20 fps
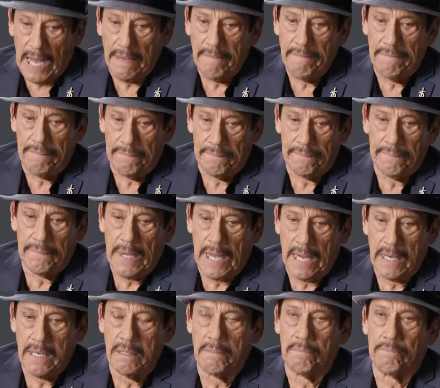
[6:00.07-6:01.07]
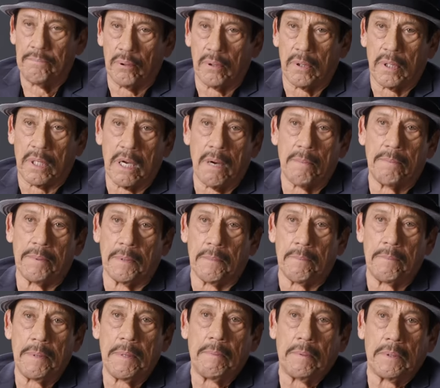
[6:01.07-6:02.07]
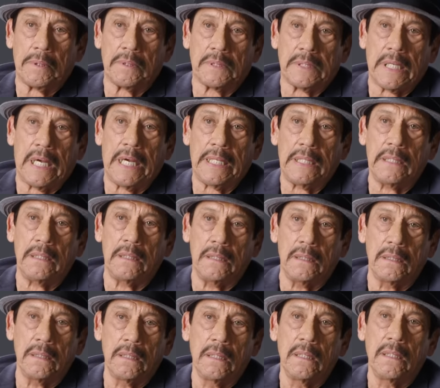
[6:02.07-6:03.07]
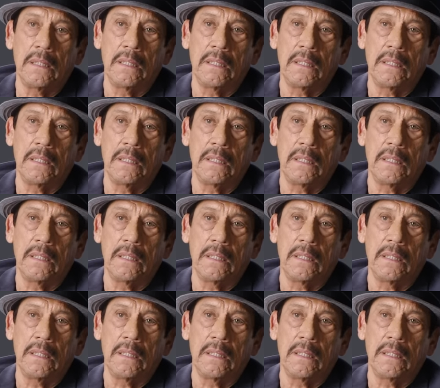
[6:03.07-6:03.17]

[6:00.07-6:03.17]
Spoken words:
I've had to pull a couple of people aside and